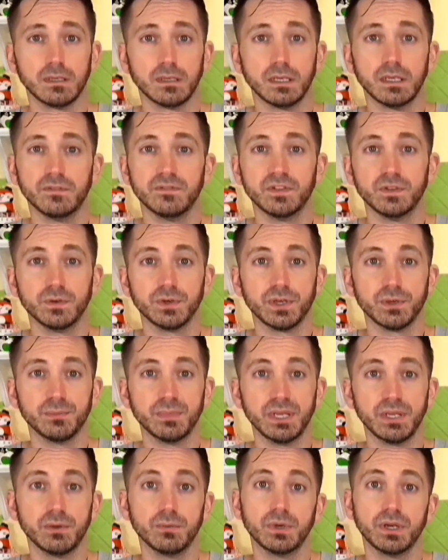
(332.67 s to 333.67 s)
You know,
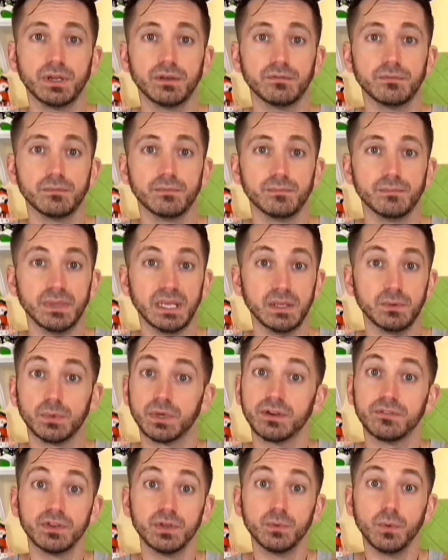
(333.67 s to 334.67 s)
it can mean
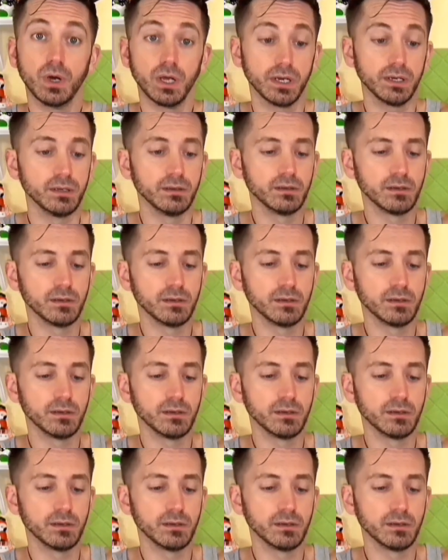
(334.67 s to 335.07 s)
whatever you want.